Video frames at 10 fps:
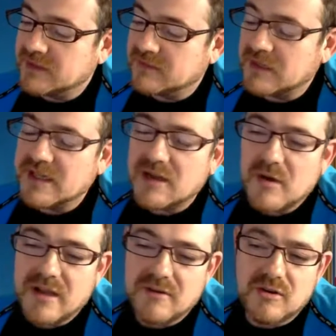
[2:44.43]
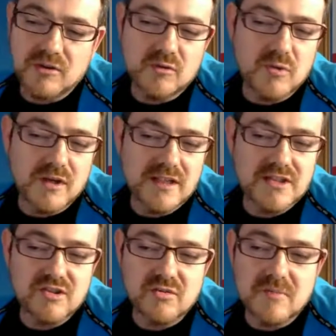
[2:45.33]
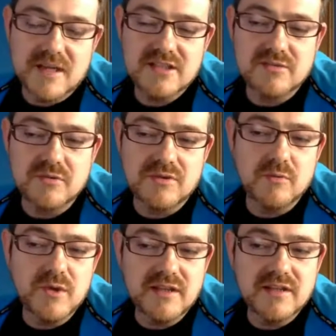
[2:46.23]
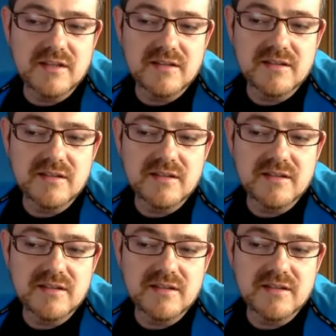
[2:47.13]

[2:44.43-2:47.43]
right now I am not working so much with GWT,